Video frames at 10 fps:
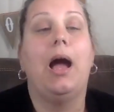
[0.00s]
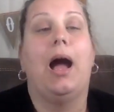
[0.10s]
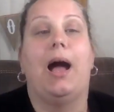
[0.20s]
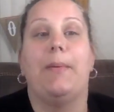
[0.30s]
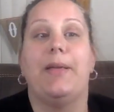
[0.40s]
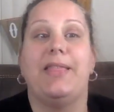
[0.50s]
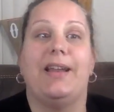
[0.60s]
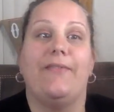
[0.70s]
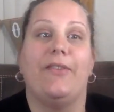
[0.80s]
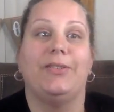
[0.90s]
And then
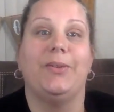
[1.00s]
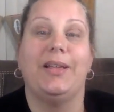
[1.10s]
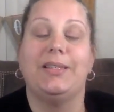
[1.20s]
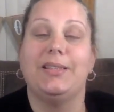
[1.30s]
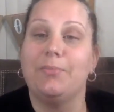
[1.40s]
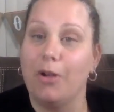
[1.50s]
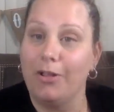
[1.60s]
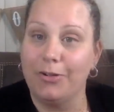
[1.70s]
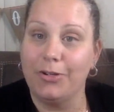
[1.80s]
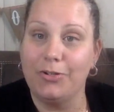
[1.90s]
I've also had
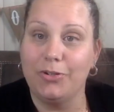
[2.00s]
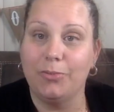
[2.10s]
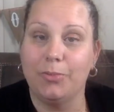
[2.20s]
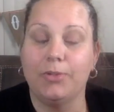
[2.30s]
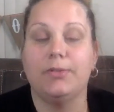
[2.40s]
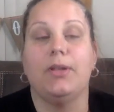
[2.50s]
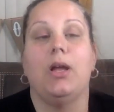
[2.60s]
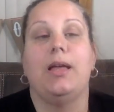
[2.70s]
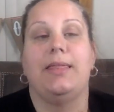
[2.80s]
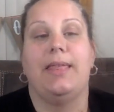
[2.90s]
smaller YouTubers
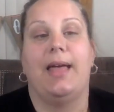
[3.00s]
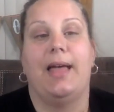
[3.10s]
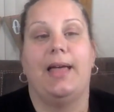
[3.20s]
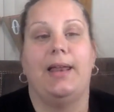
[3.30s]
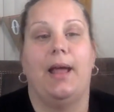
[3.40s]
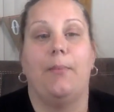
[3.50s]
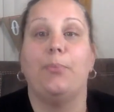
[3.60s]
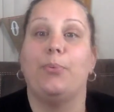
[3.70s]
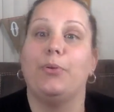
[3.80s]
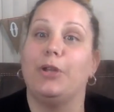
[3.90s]
that,
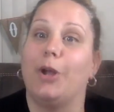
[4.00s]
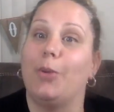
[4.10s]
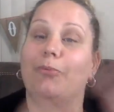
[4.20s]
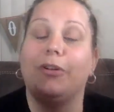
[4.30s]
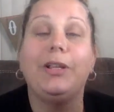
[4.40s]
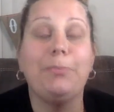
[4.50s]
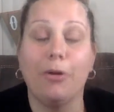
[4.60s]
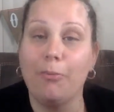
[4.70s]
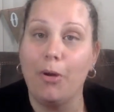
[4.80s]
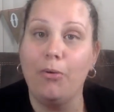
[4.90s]
really
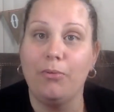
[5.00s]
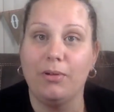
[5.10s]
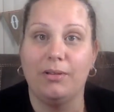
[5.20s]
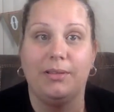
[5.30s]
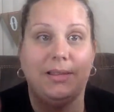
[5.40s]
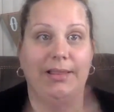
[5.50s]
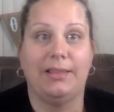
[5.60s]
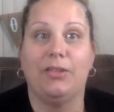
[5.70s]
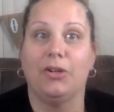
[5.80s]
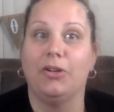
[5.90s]
promote
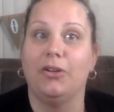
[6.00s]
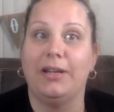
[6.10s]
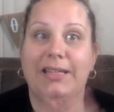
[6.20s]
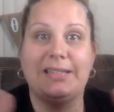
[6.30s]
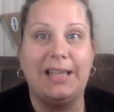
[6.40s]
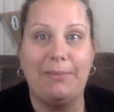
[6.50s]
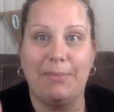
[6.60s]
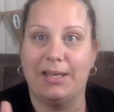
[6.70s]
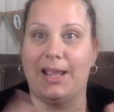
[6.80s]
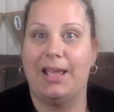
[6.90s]
their
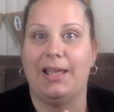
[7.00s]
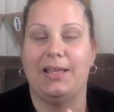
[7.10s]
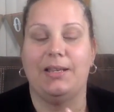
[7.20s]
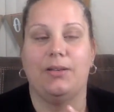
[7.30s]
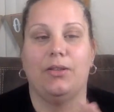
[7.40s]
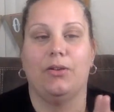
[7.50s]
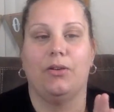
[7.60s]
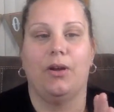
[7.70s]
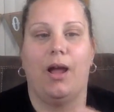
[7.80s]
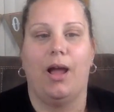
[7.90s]
excitement and their